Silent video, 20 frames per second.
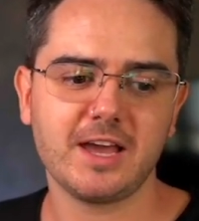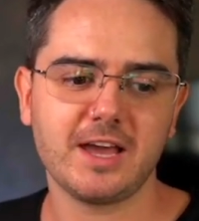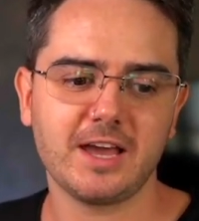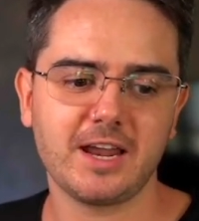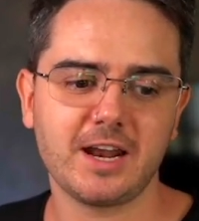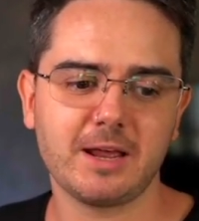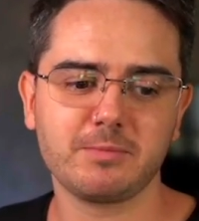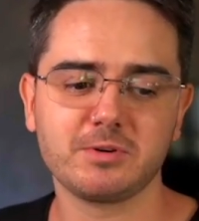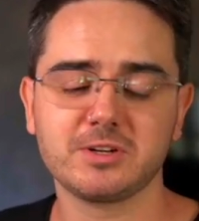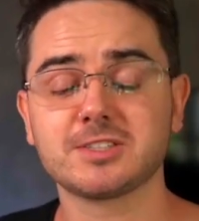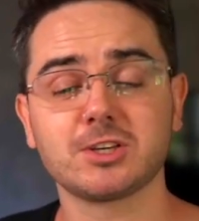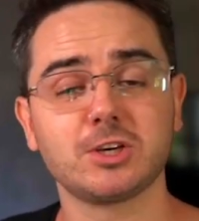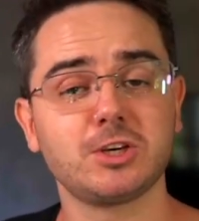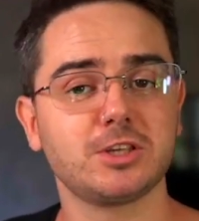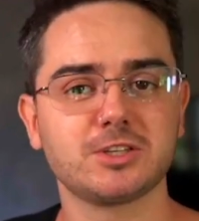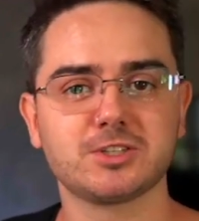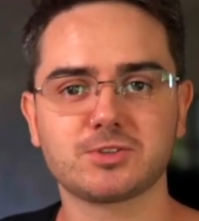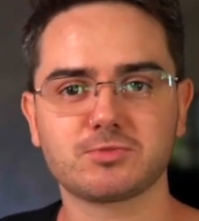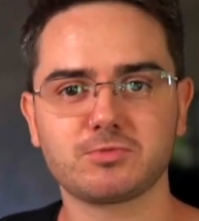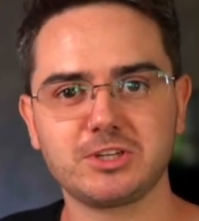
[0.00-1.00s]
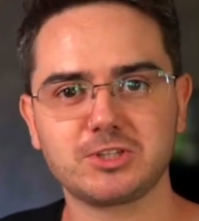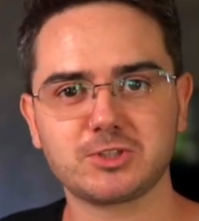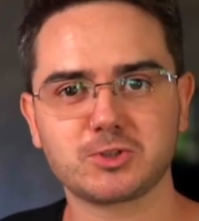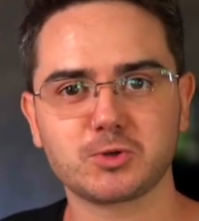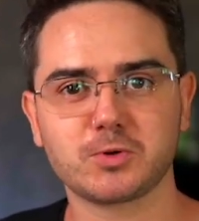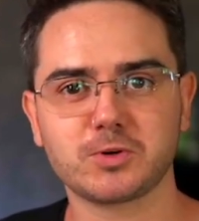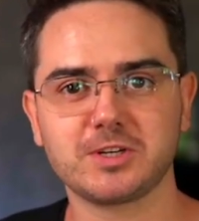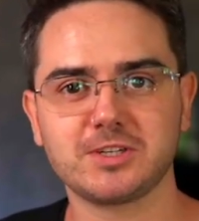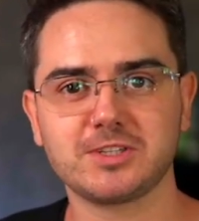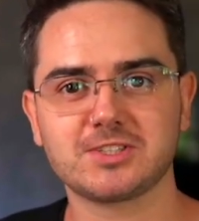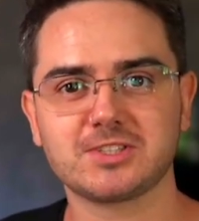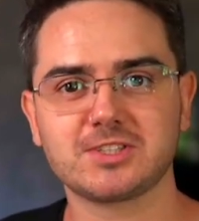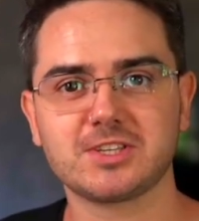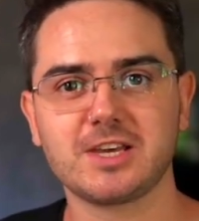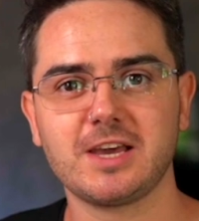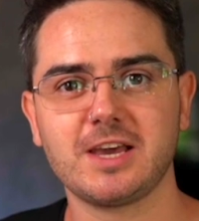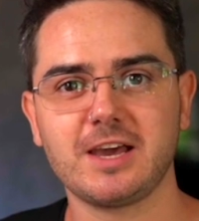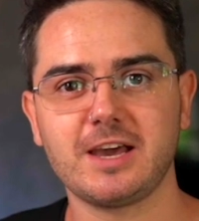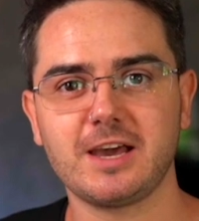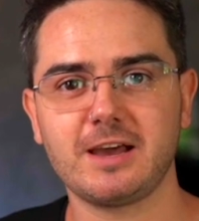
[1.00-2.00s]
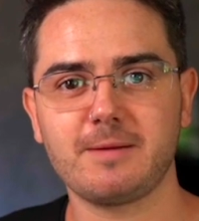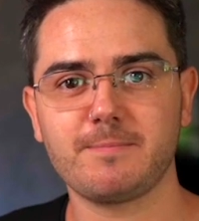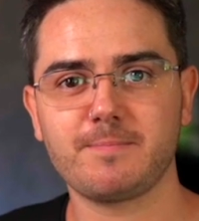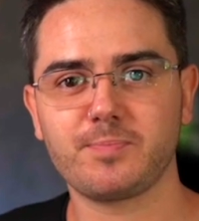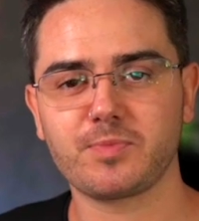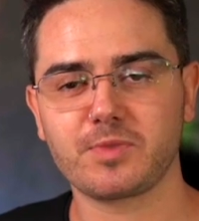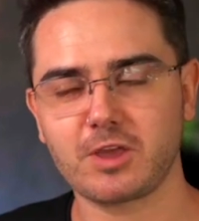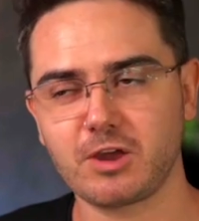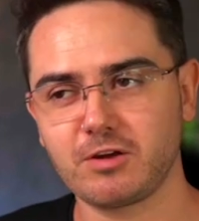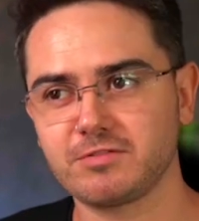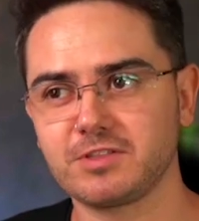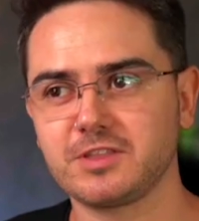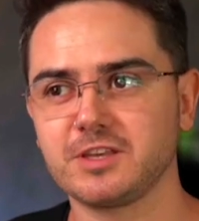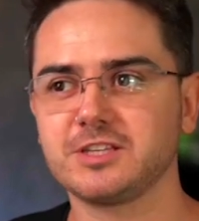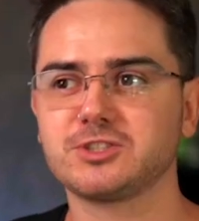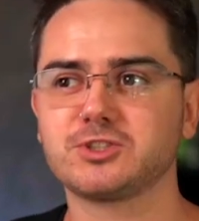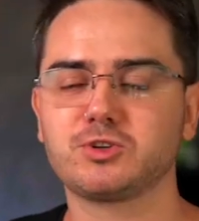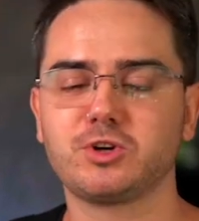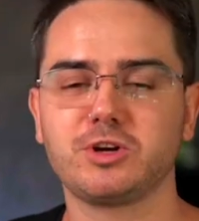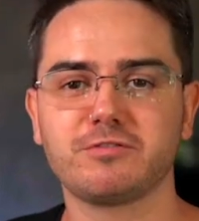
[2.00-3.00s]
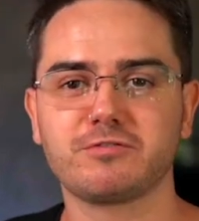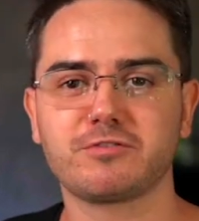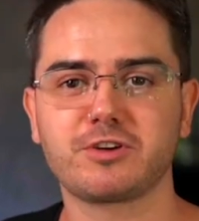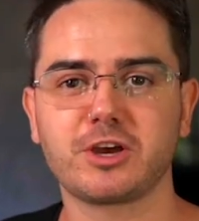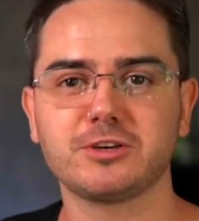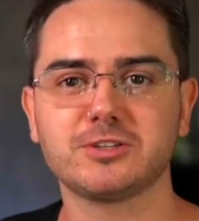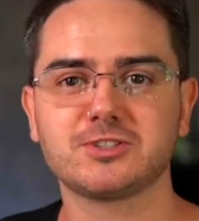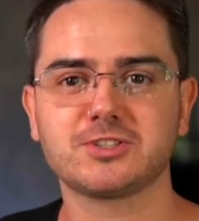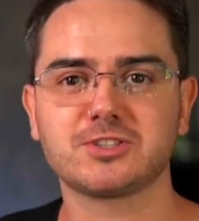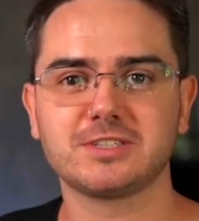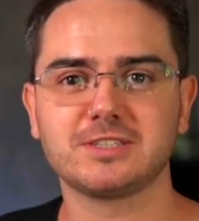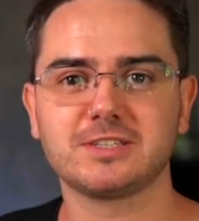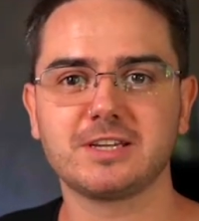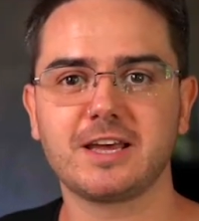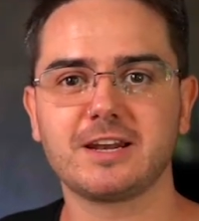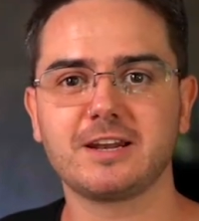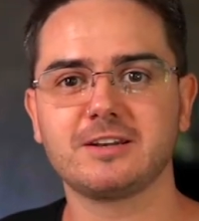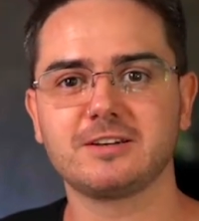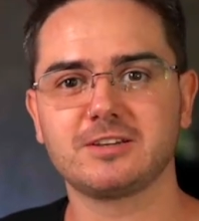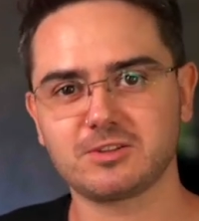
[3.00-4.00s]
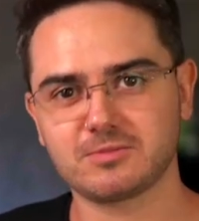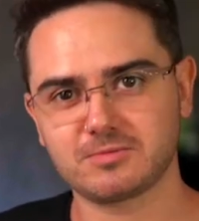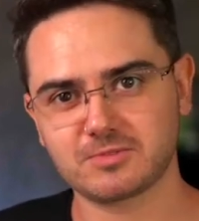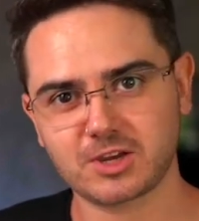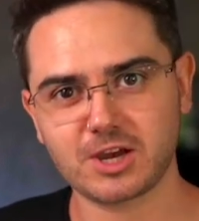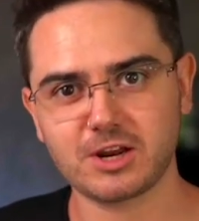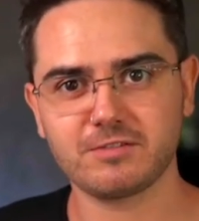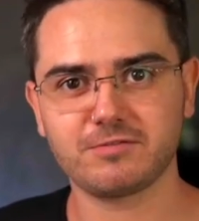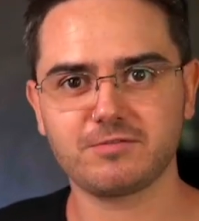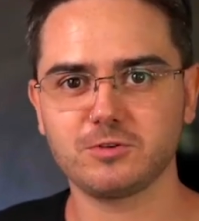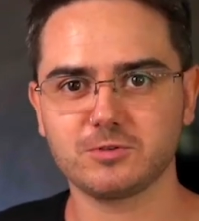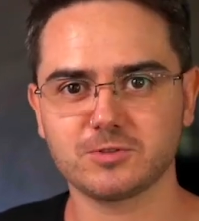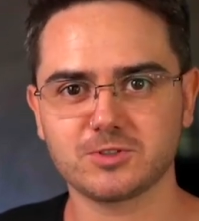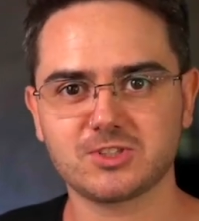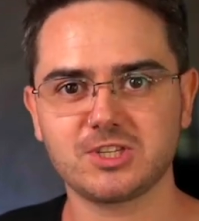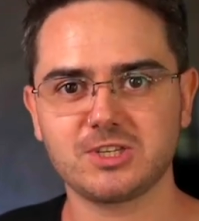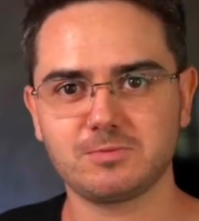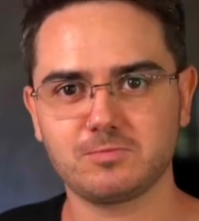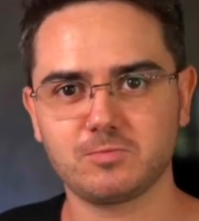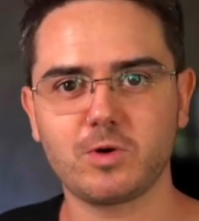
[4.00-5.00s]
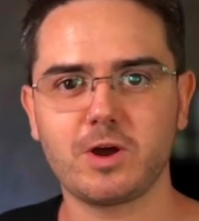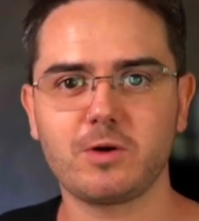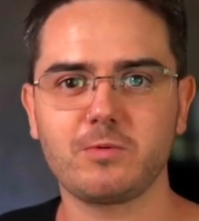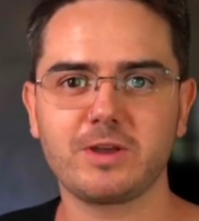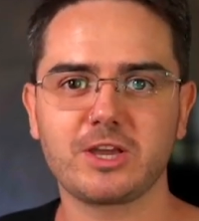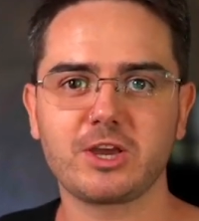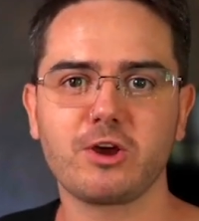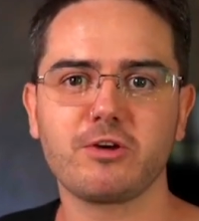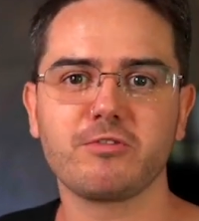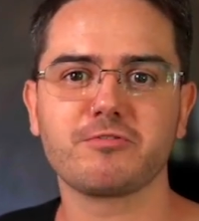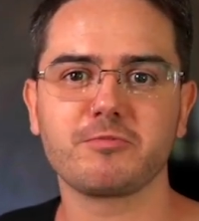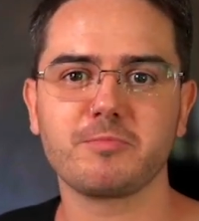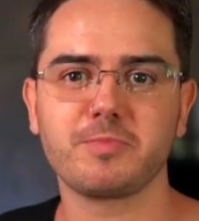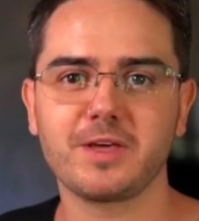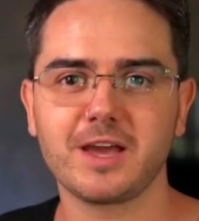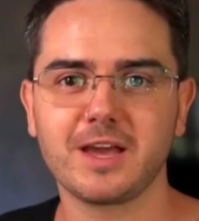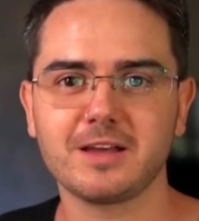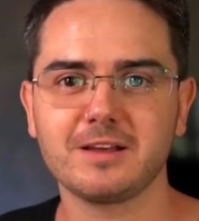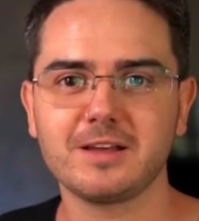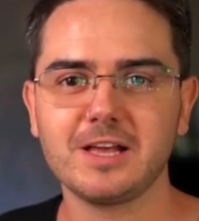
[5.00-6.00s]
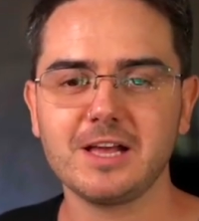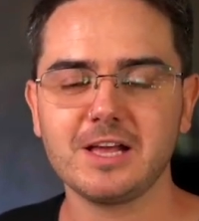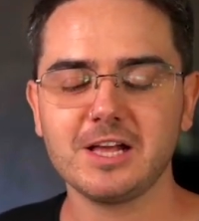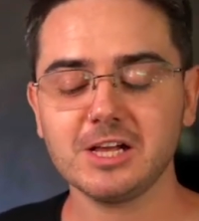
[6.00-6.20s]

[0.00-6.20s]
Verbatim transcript: And I'm going to tell you those three stories um, over the history of Ghost, and, and kind of you'll see where we go from there.